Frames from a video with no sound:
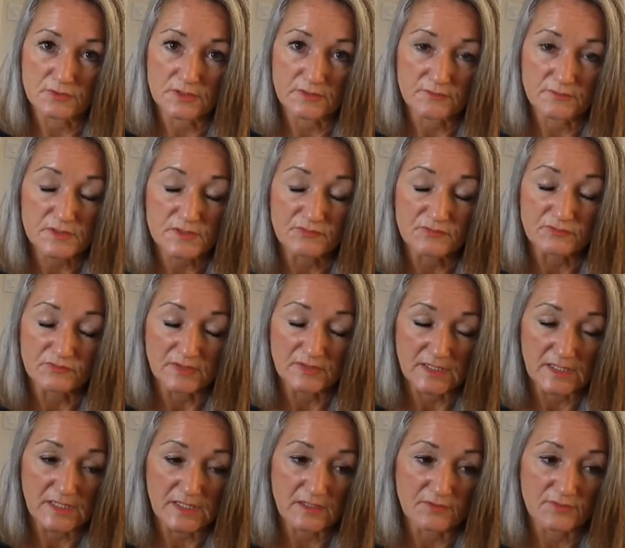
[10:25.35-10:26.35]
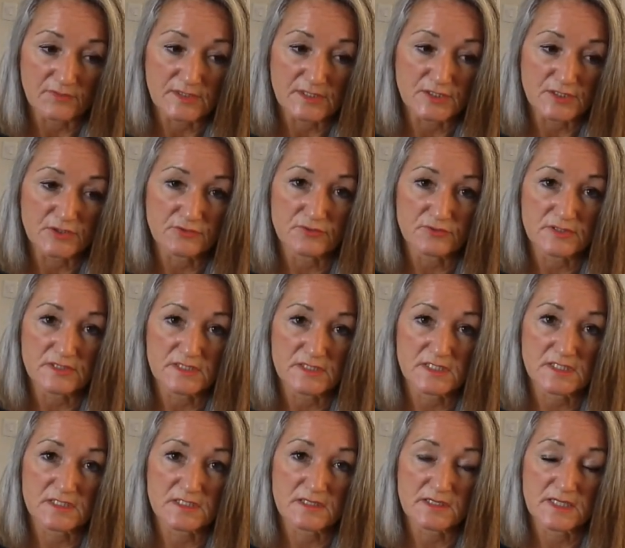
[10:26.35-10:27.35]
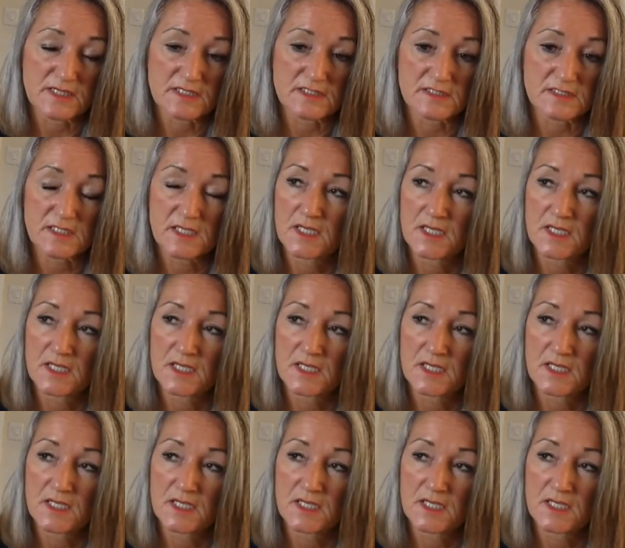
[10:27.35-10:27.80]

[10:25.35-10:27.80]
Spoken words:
they've got some really lovely children's designs.